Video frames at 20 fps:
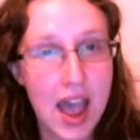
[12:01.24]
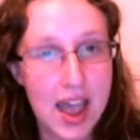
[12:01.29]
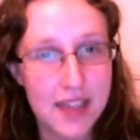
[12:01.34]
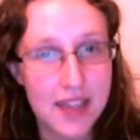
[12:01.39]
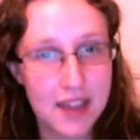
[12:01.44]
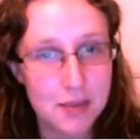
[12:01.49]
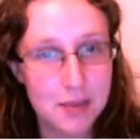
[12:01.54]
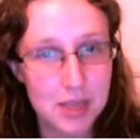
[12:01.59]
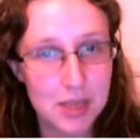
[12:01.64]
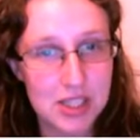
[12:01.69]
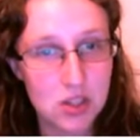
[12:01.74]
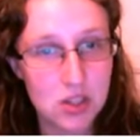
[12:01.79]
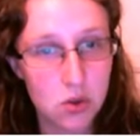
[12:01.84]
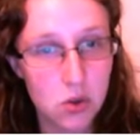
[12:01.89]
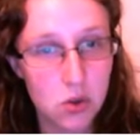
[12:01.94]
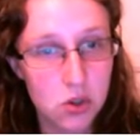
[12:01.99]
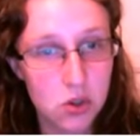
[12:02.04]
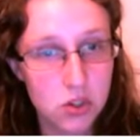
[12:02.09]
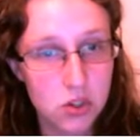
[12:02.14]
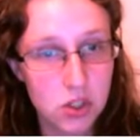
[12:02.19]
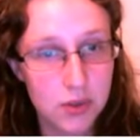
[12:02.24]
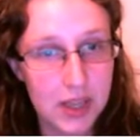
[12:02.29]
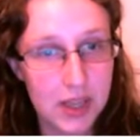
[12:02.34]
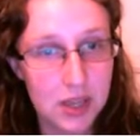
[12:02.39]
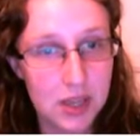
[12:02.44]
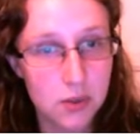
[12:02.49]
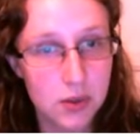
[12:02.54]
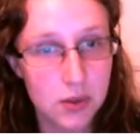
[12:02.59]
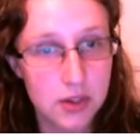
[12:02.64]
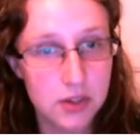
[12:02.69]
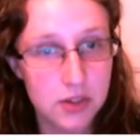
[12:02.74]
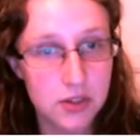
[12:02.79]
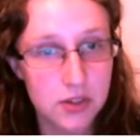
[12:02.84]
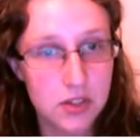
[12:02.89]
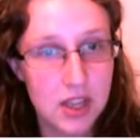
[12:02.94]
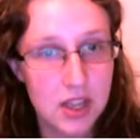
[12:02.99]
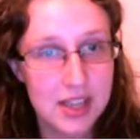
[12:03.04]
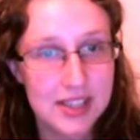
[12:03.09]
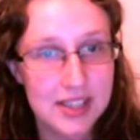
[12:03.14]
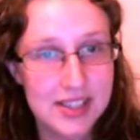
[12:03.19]
And that means it also
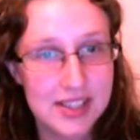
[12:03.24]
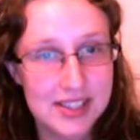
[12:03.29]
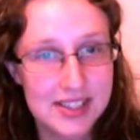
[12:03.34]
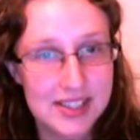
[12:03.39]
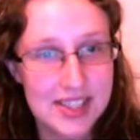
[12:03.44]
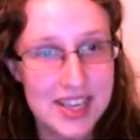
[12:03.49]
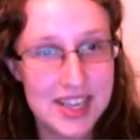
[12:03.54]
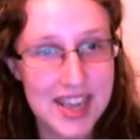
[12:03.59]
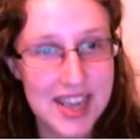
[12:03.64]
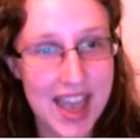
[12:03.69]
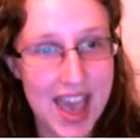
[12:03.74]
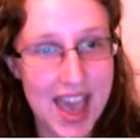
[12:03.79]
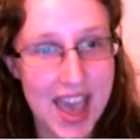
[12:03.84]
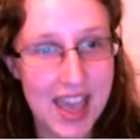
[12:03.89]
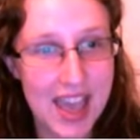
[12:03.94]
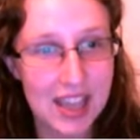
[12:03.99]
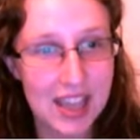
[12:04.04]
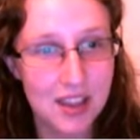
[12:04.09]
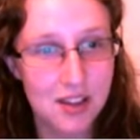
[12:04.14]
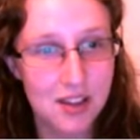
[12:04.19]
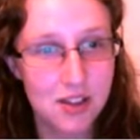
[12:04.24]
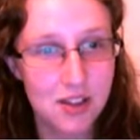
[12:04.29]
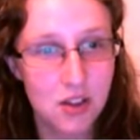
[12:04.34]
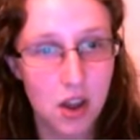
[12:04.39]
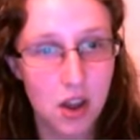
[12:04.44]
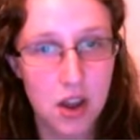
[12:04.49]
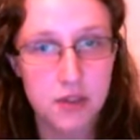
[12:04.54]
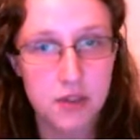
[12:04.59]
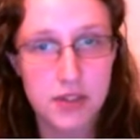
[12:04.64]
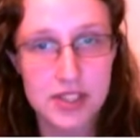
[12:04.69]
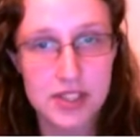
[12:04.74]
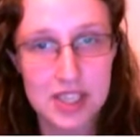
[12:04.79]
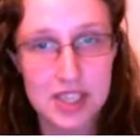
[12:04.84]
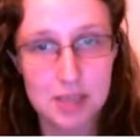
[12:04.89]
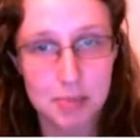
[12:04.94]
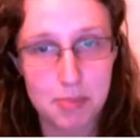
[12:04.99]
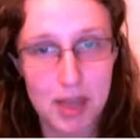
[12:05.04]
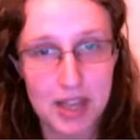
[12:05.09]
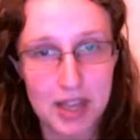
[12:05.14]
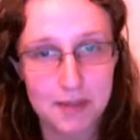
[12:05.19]
equals DA over
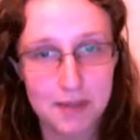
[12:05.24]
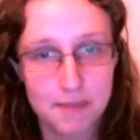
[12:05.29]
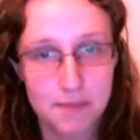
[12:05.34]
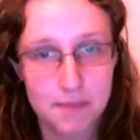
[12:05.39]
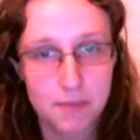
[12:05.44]
DB,